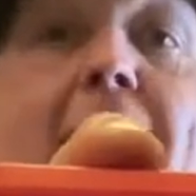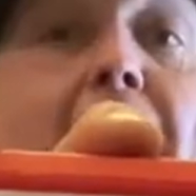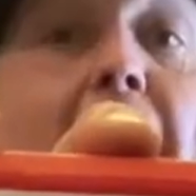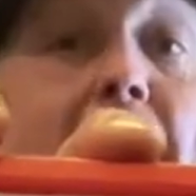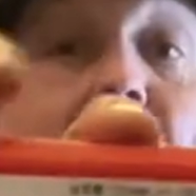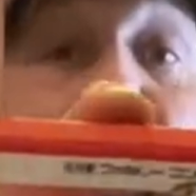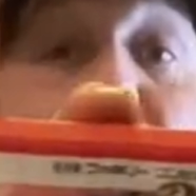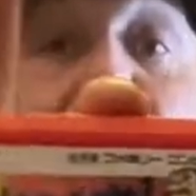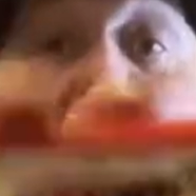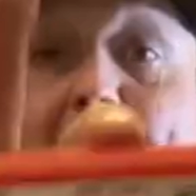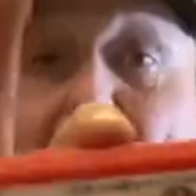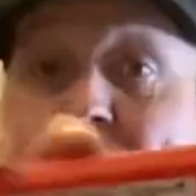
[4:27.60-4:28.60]
Final Fight.
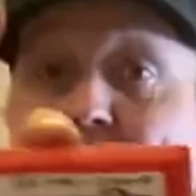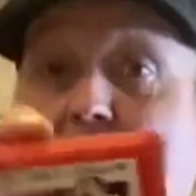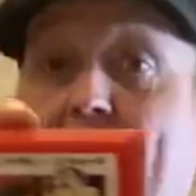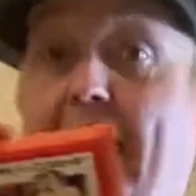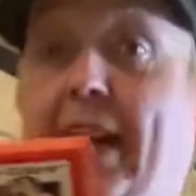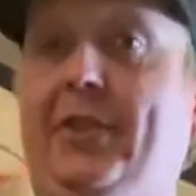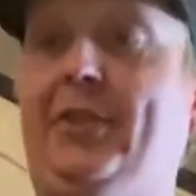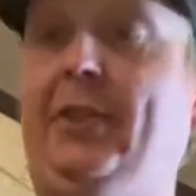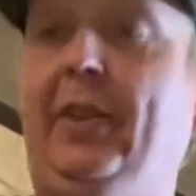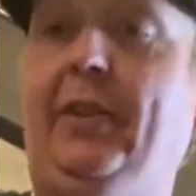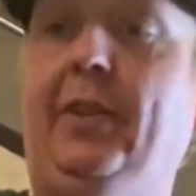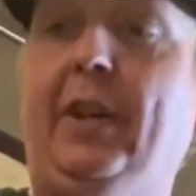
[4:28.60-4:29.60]

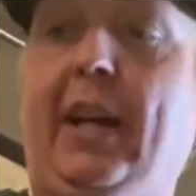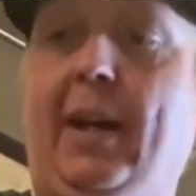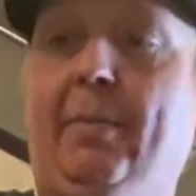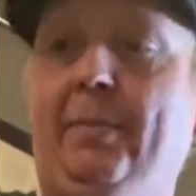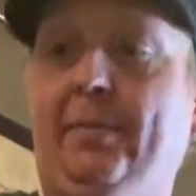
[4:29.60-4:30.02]
Excellent little game.